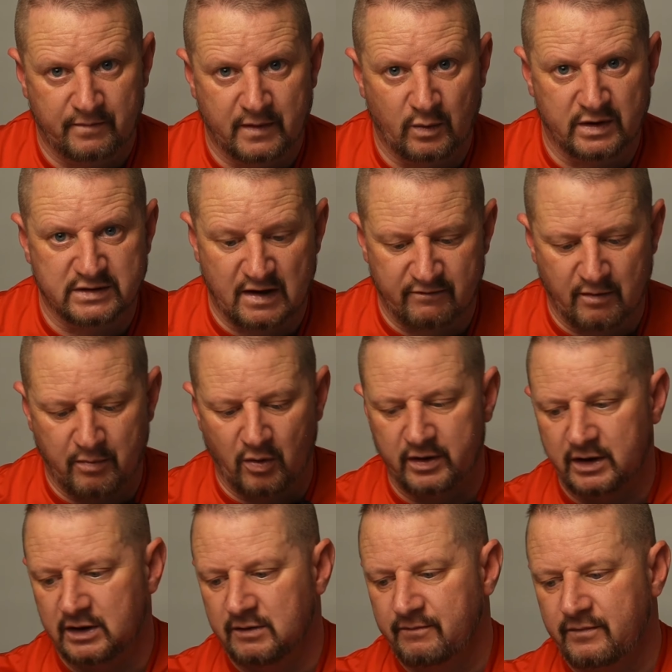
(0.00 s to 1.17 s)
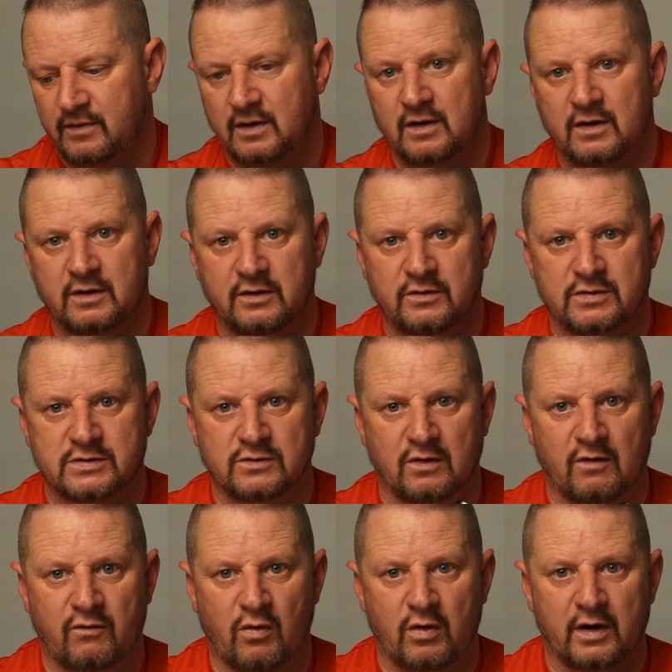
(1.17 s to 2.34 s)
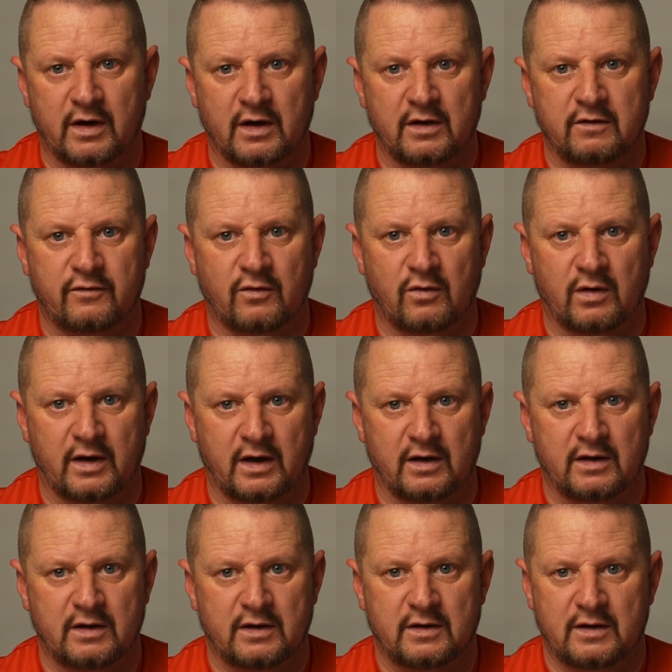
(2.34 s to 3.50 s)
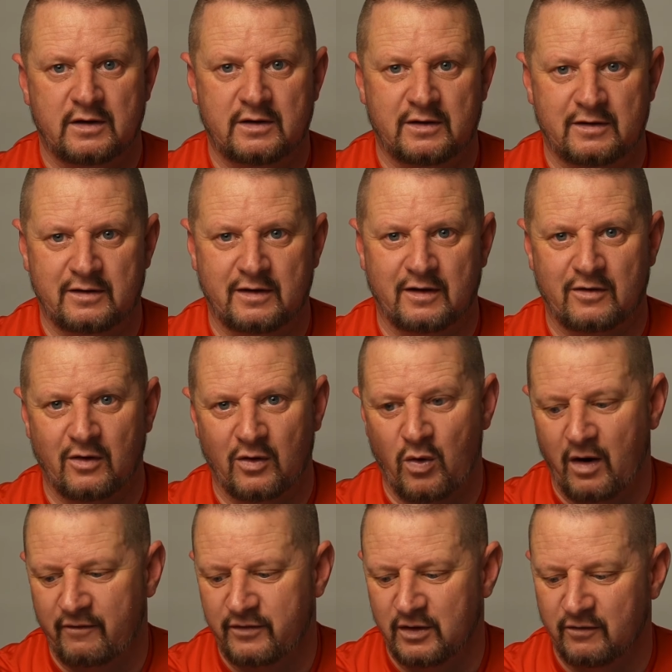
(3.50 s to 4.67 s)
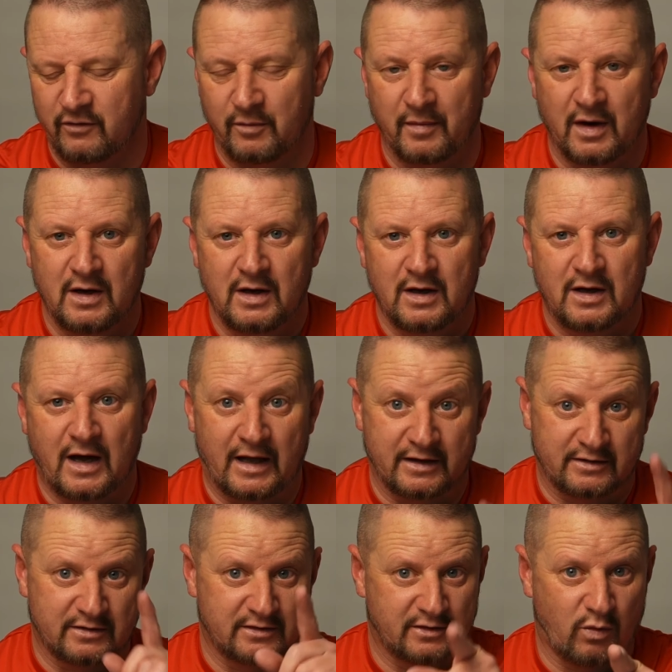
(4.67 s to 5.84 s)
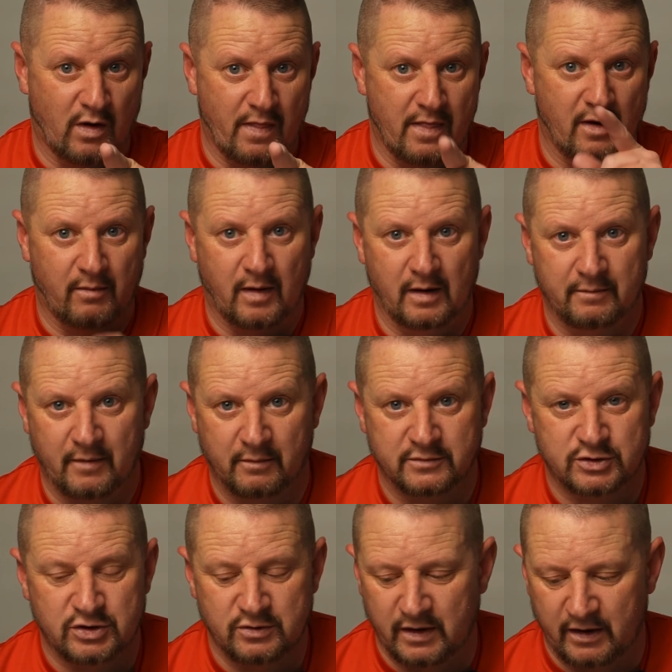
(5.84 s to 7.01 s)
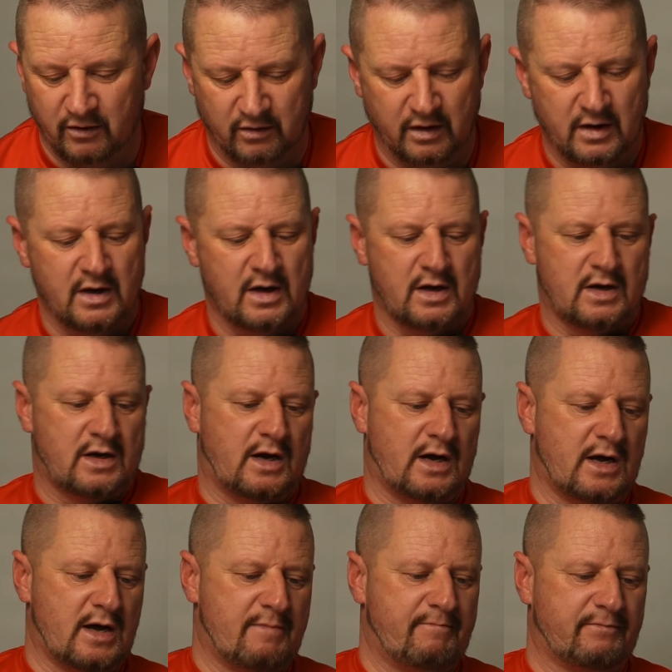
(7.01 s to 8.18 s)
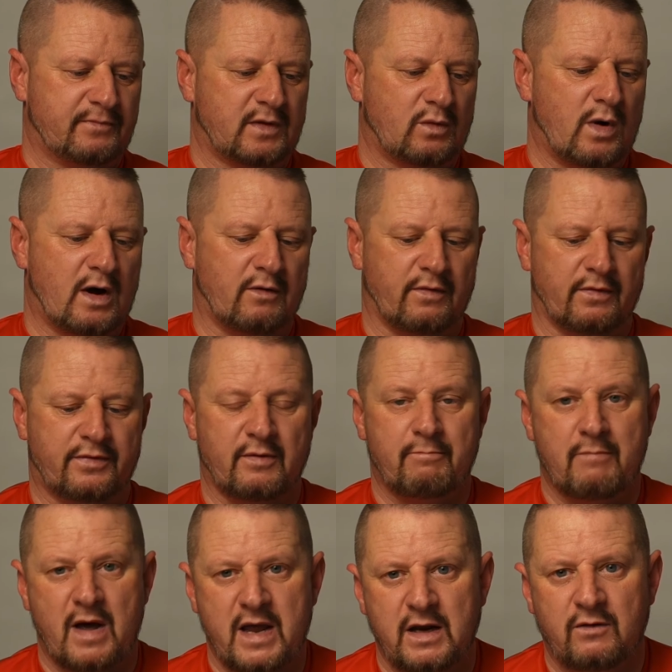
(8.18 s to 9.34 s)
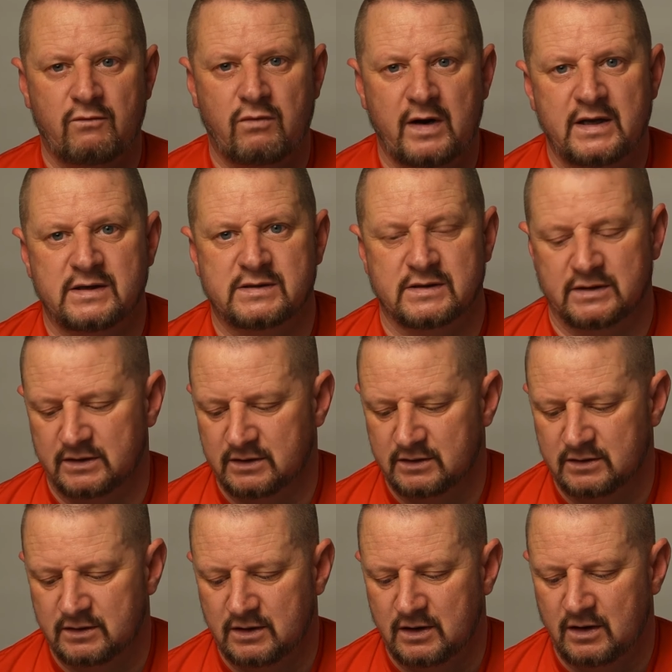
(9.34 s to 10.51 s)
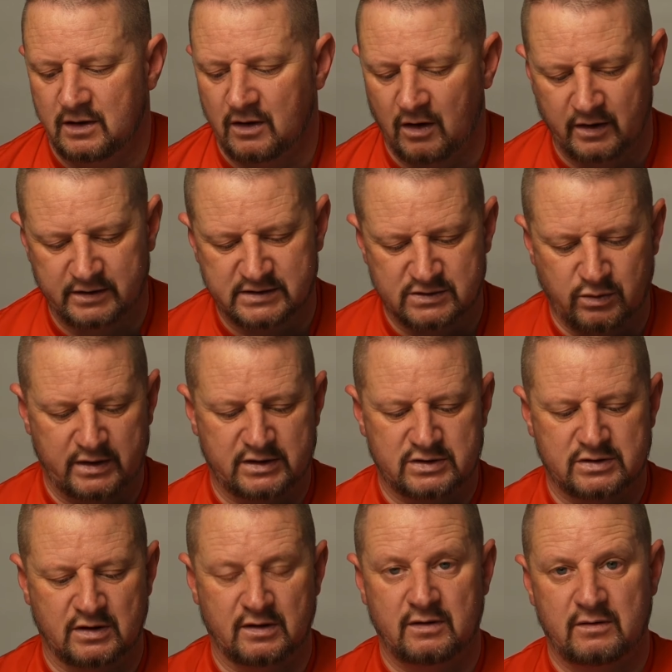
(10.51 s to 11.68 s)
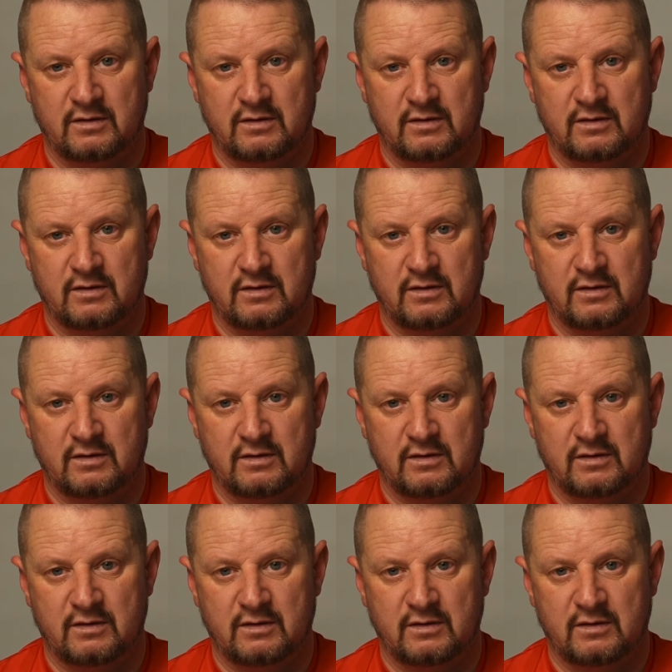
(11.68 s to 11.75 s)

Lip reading: whichever body you sort of want to go for here. I've got quite a few of them, and the one that I'm shooting on. Well, the main reason I switched to